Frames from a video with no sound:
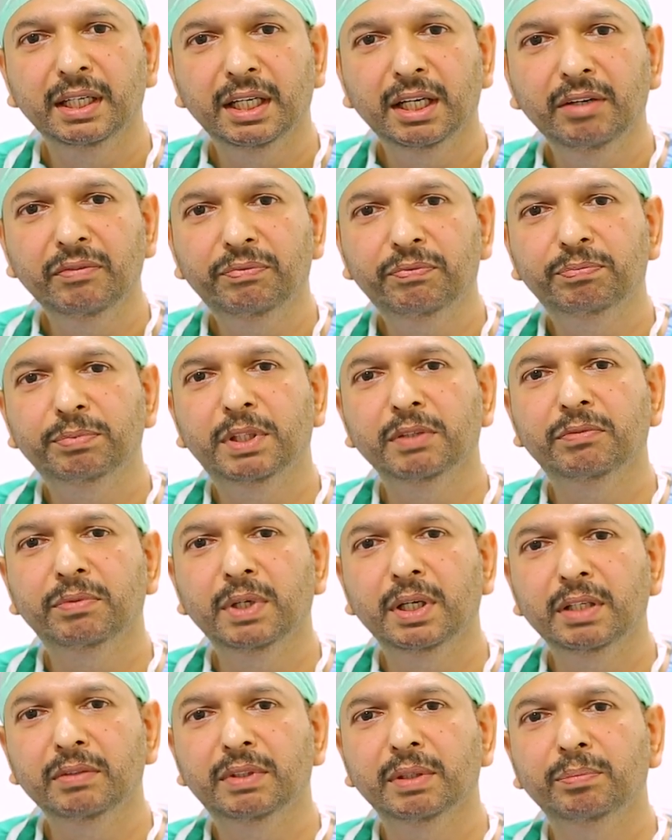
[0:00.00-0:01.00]
If the
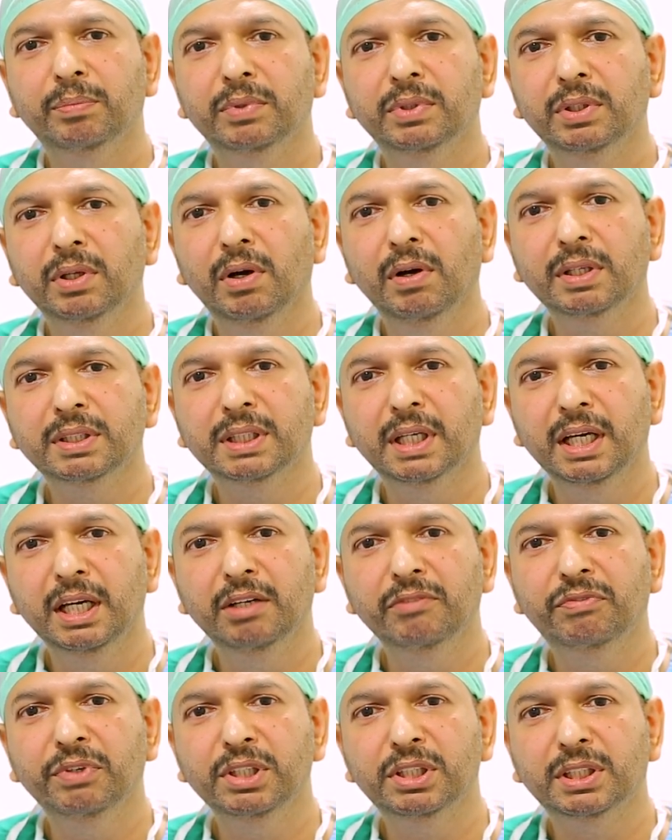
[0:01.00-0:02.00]
dogs are
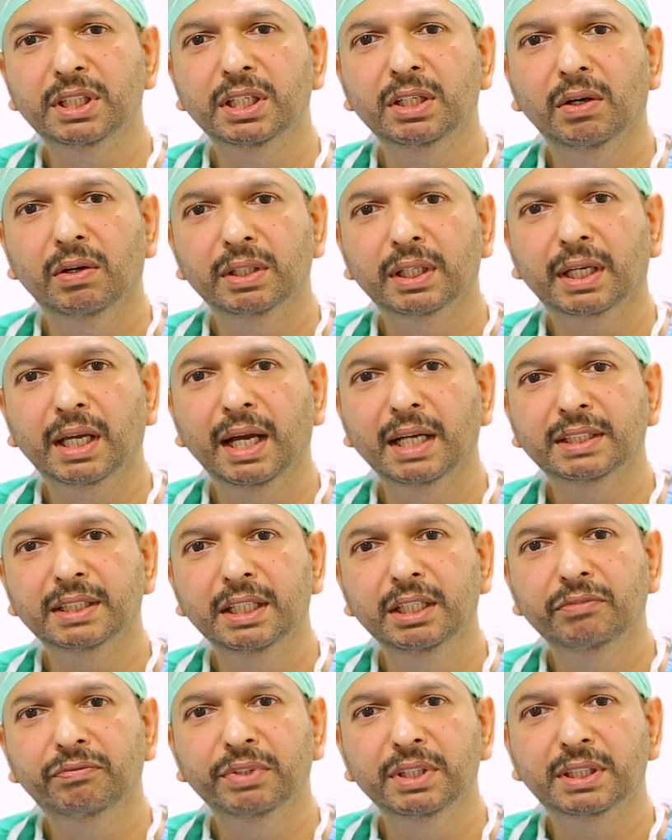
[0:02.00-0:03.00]
infested or the cats are
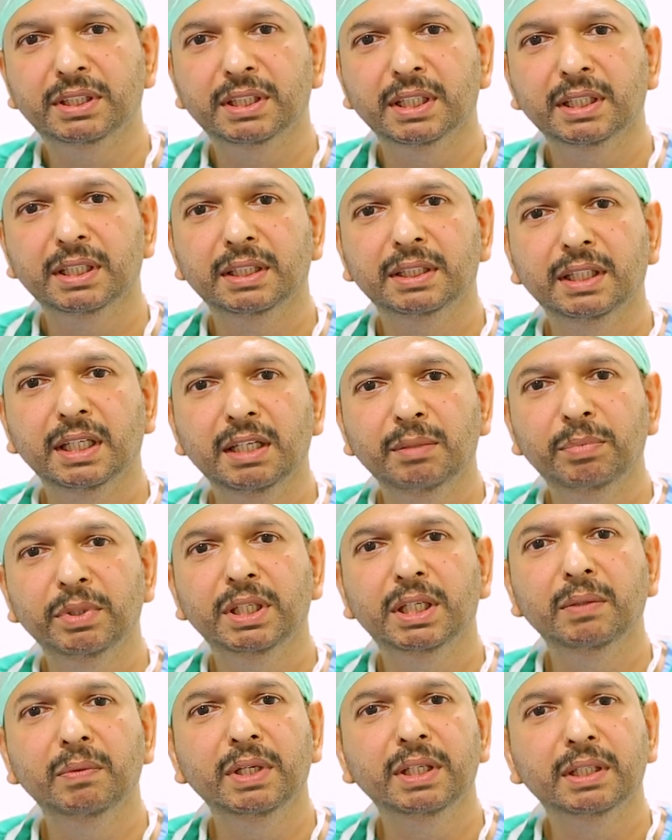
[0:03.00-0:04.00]
infested, they will be
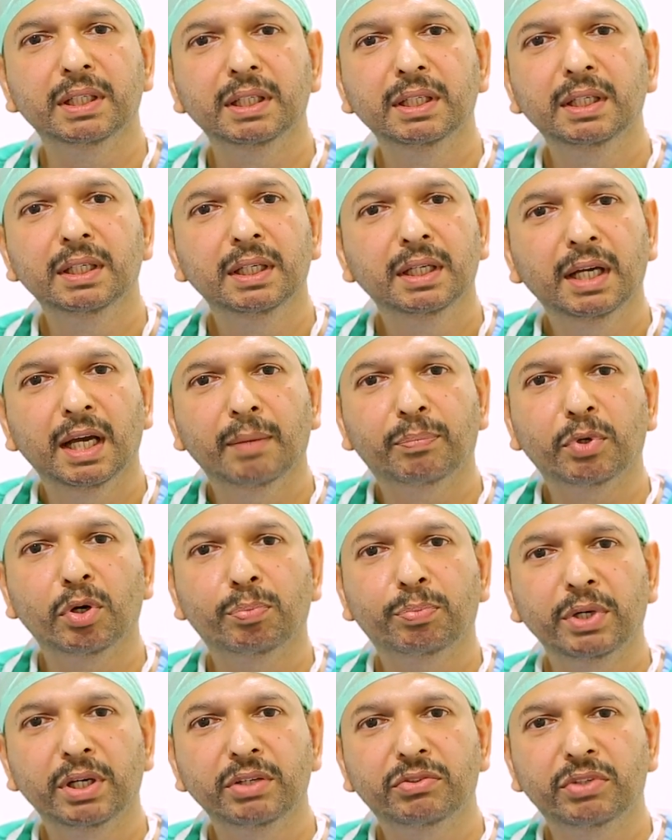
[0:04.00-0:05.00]
giving
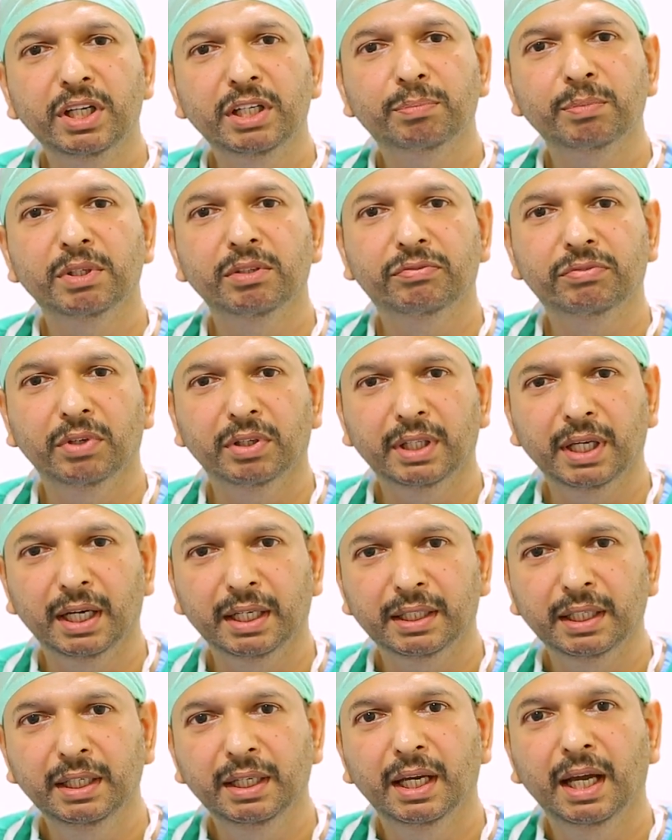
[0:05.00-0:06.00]
appropriate treatment for that.